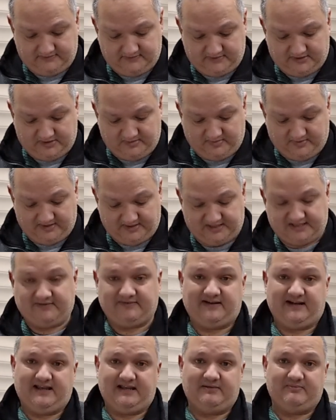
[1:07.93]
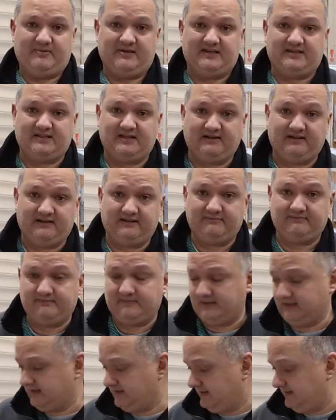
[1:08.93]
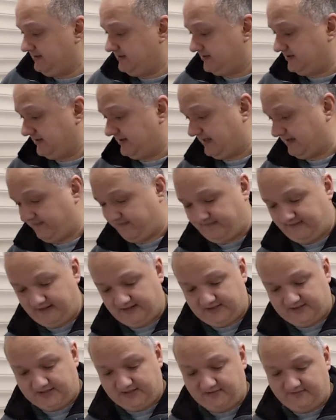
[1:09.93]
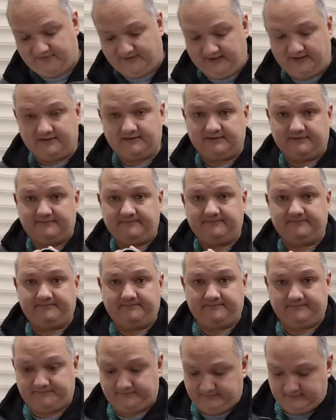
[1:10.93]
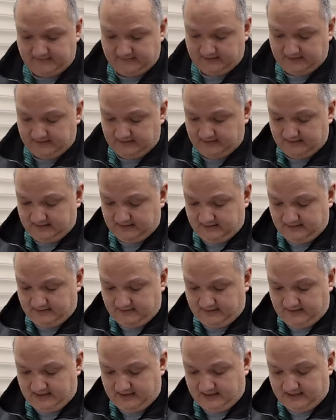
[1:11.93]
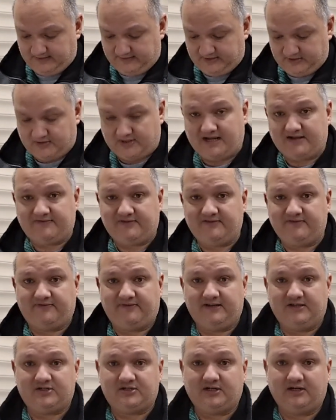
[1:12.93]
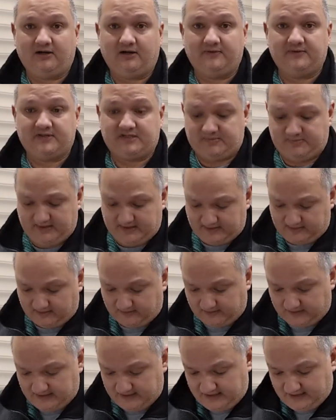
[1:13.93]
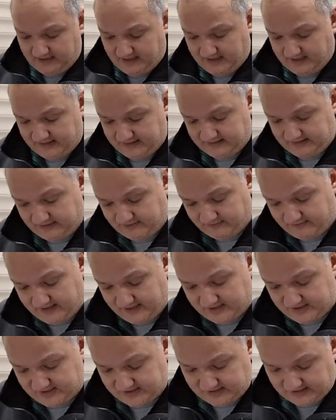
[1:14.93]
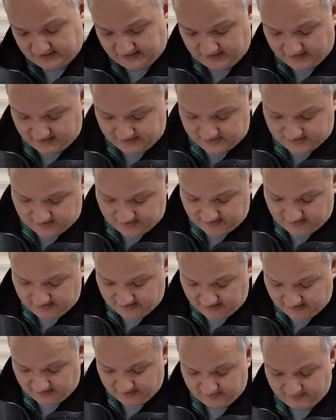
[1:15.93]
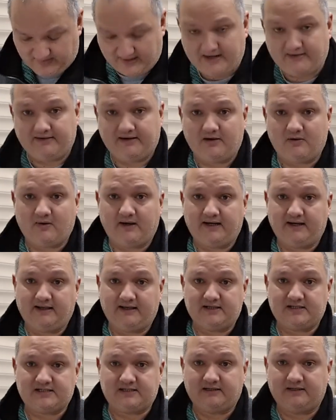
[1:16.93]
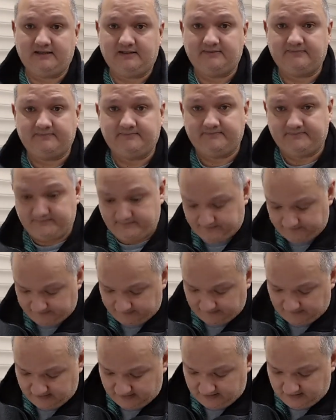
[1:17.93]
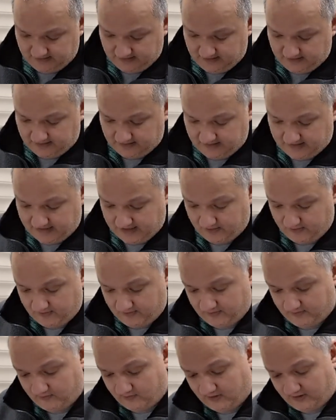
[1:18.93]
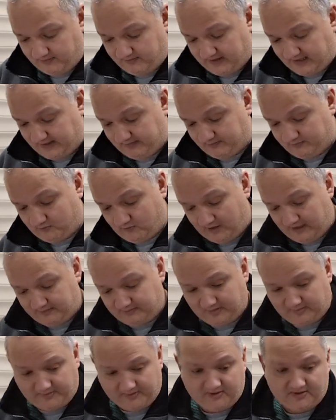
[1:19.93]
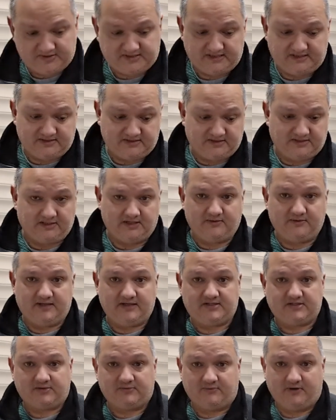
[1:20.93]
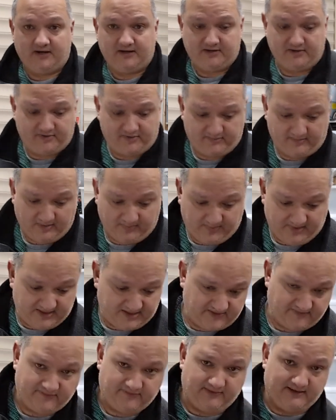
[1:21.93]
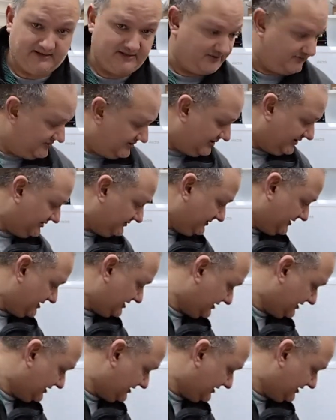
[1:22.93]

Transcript: 2.78 basically. So that fits over the driving feature on the spindle, and it rests against the bearing quite nicely. Now, what I'm proposing to do is to run a piece of threaded rod, which